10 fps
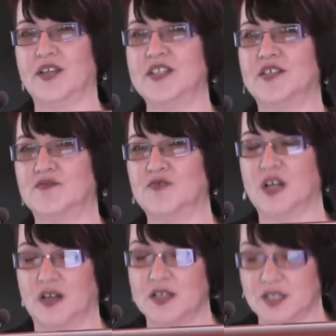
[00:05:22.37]
They didn't
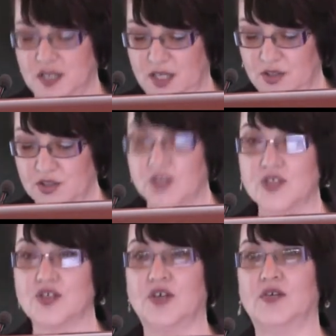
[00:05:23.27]
realise that they could
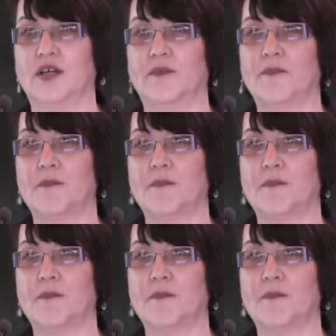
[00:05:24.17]
control it.